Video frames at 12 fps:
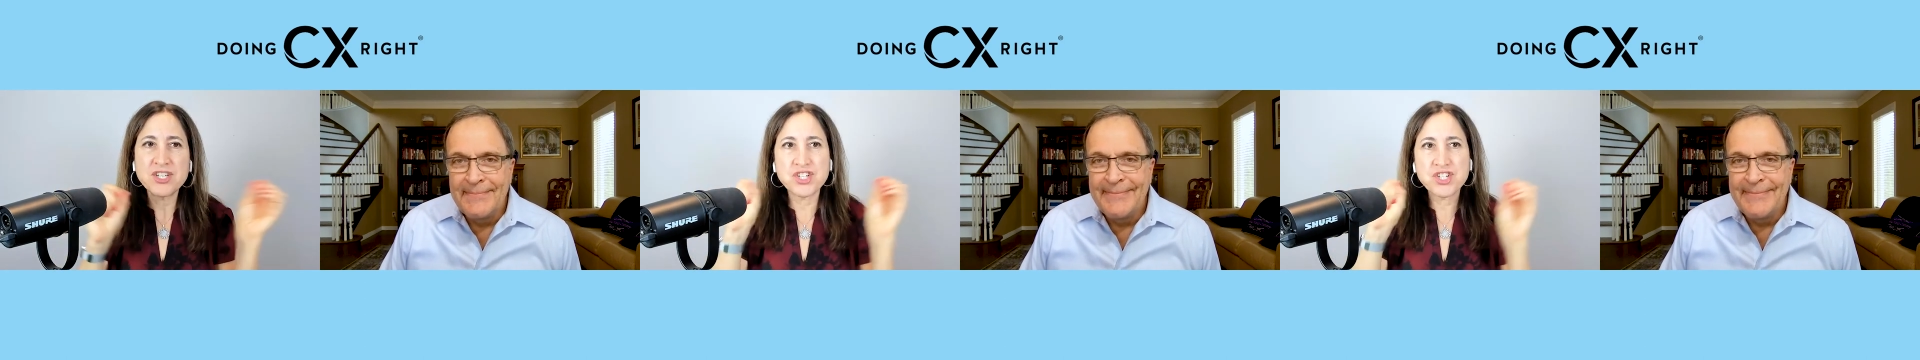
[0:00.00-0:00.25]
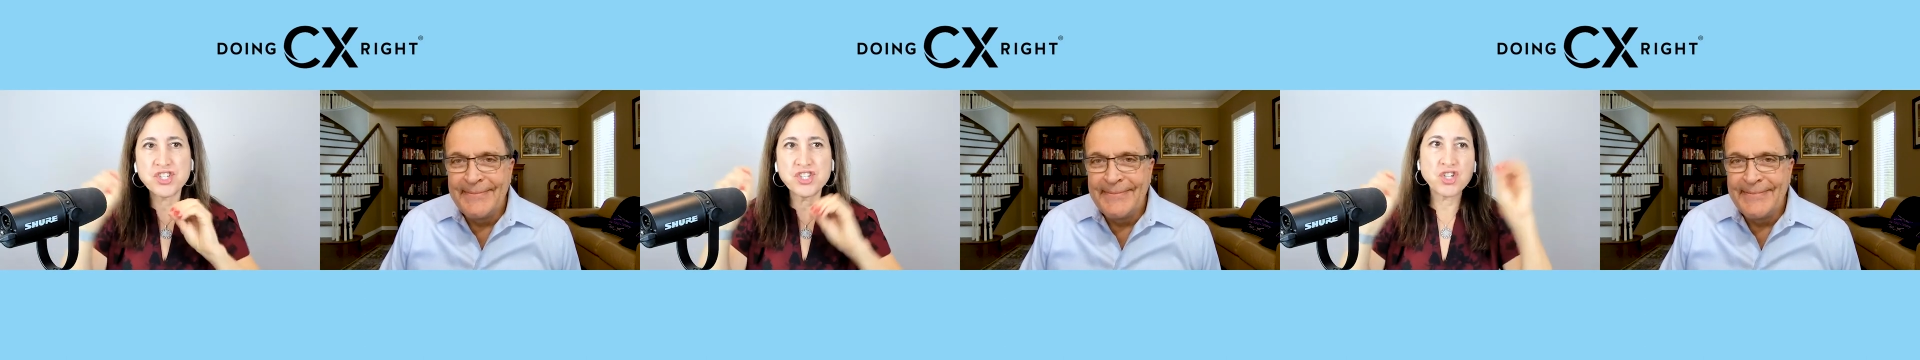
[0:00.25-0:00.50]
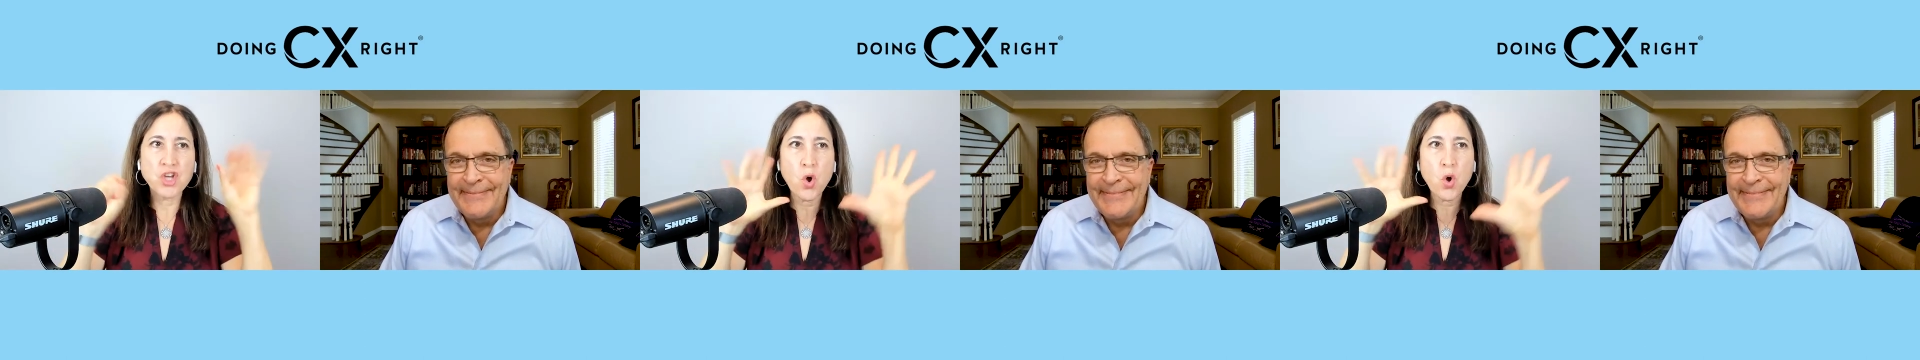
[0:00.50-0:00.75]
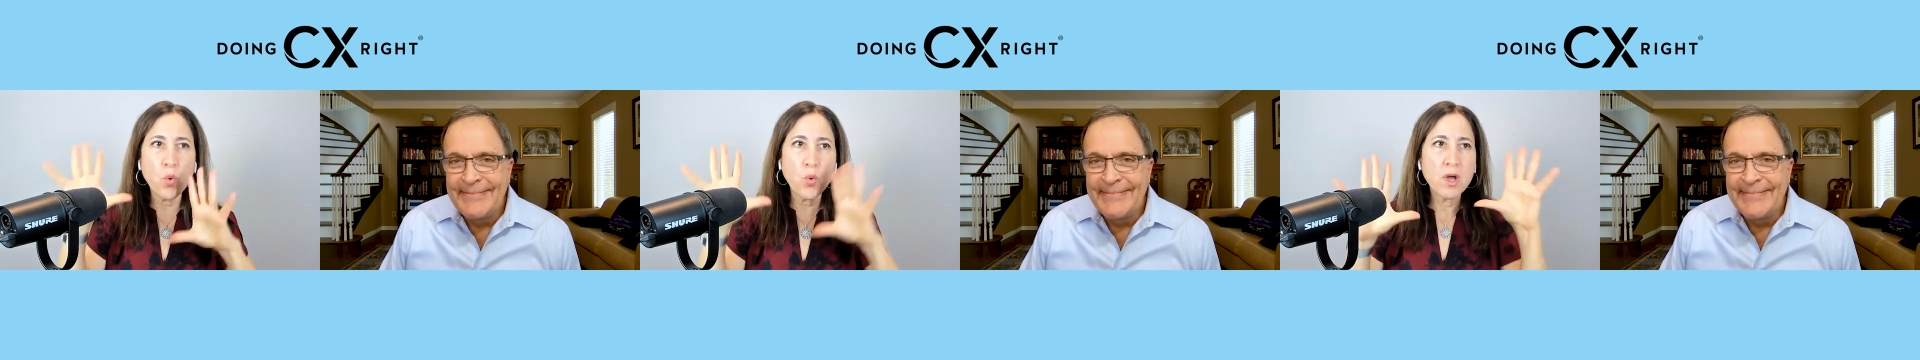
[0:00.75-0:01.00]
Speaker 1: just
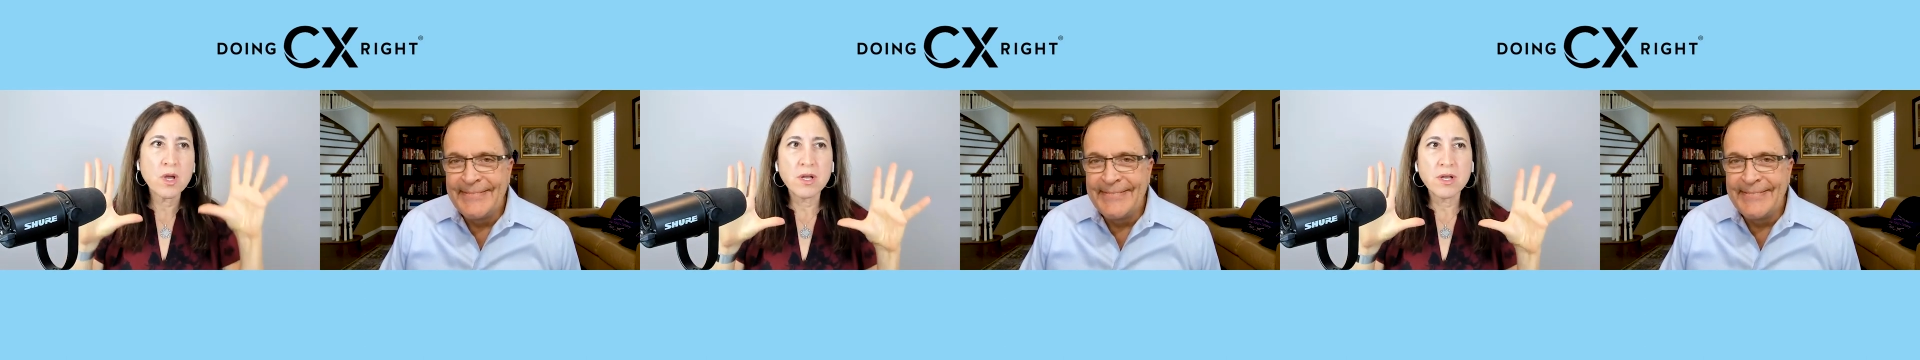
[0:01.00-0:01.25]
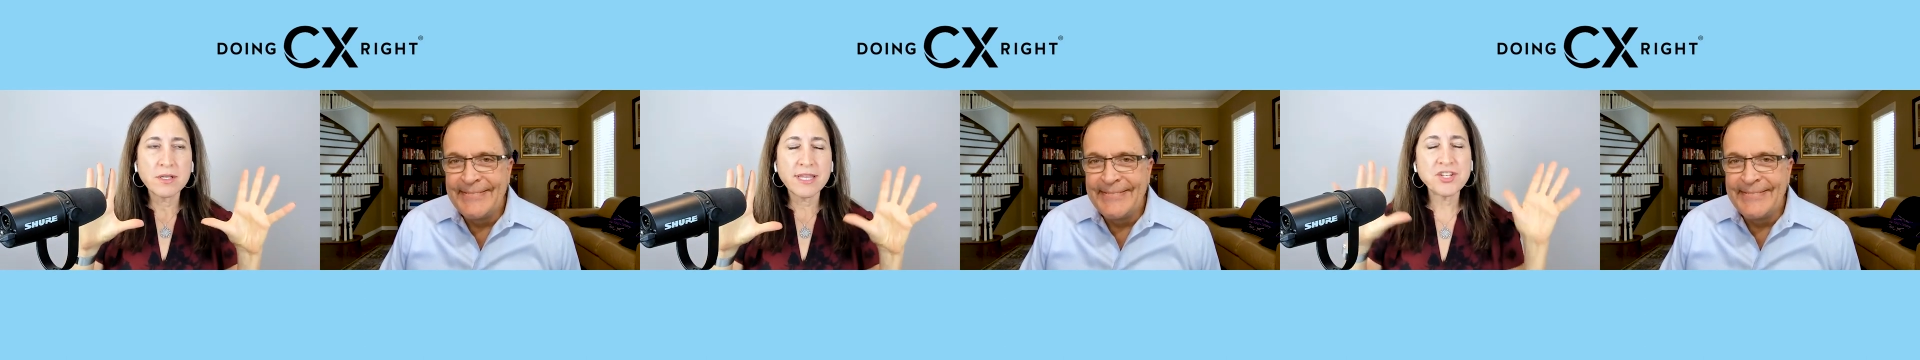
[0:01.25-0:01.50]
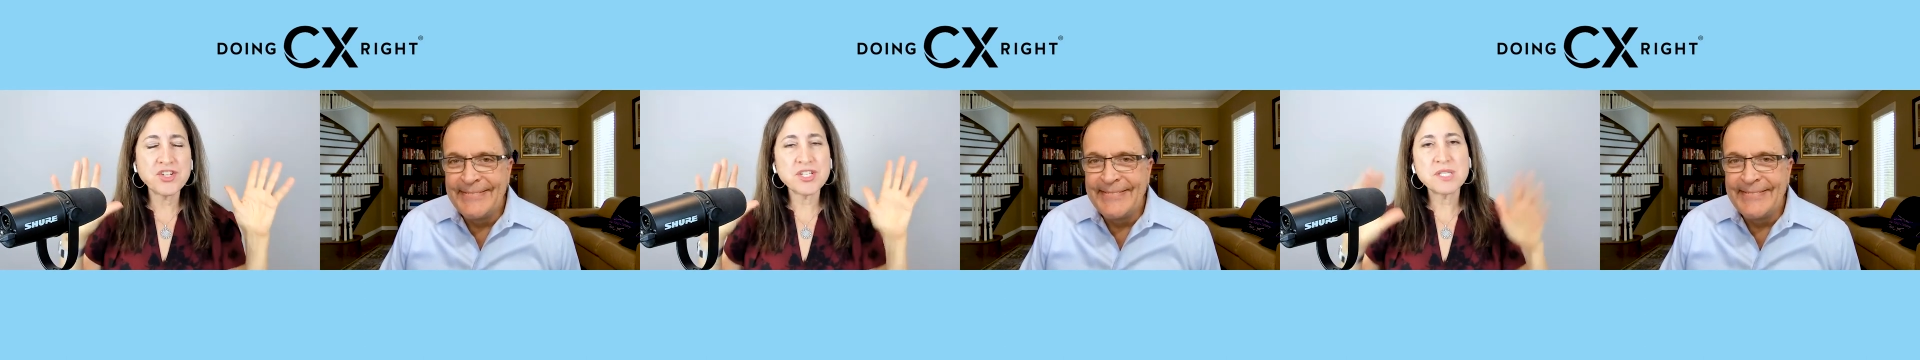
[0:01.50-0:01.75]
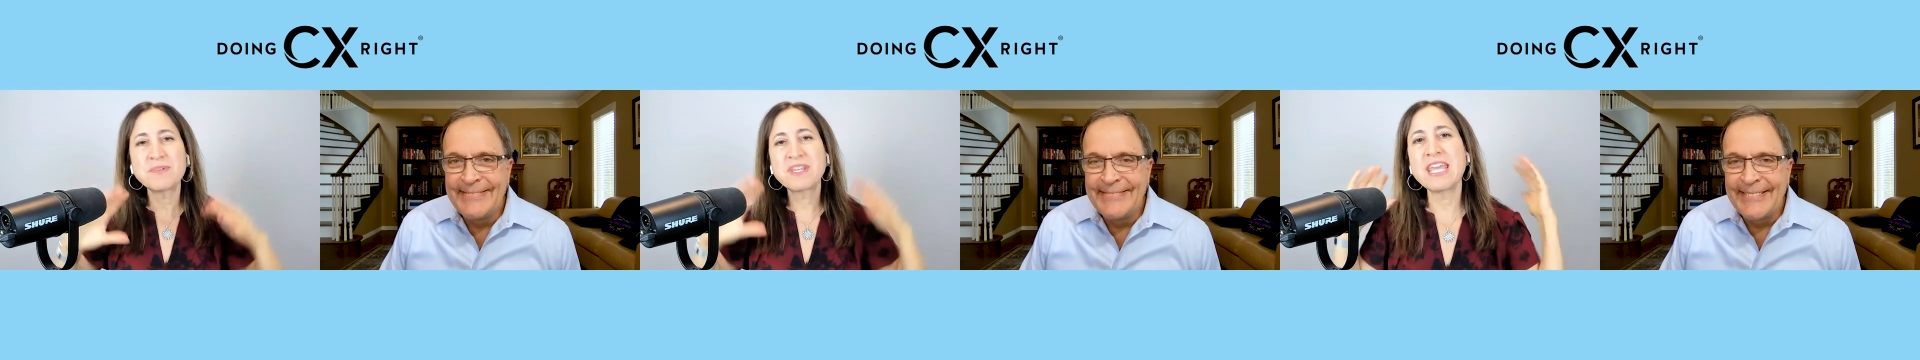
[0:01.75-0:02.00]
so like,
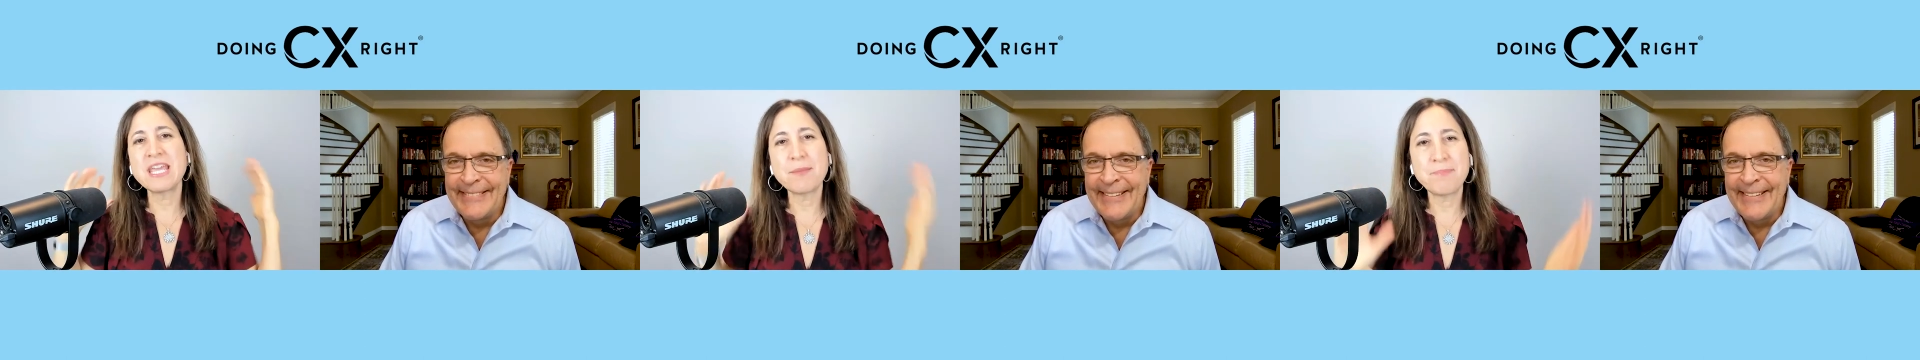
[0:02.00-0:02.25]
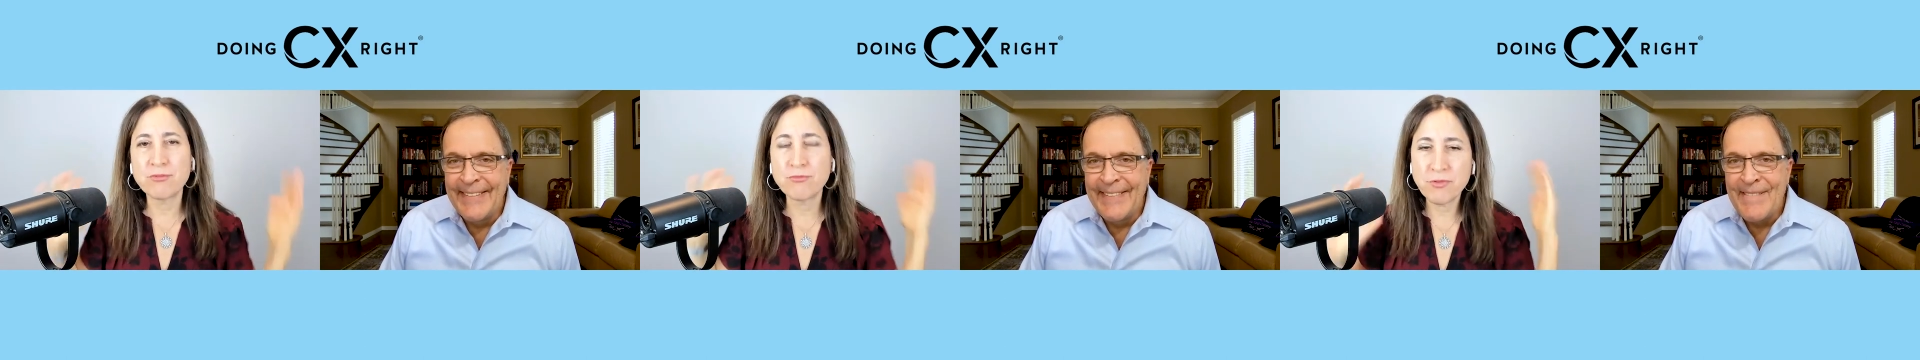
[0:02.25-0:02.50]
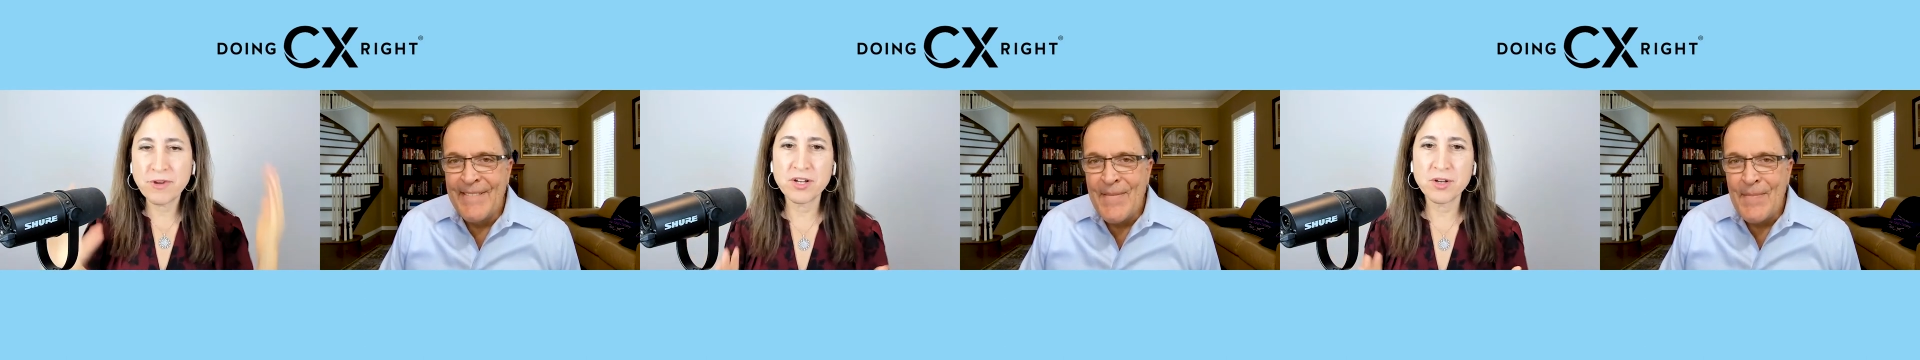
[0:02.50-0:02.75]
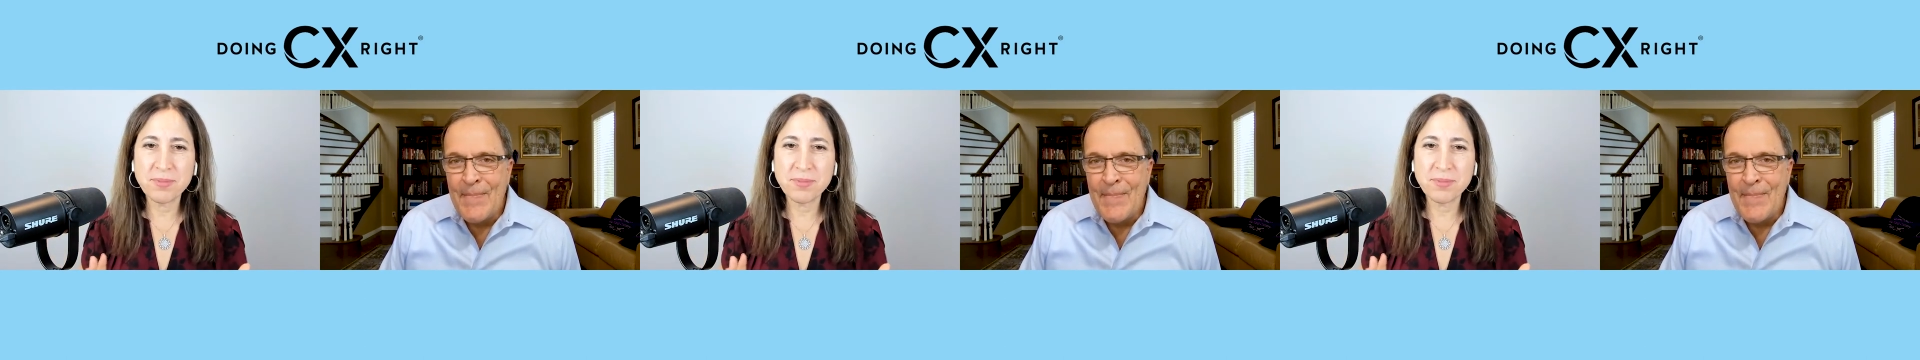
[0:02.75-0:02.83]
just keep it real,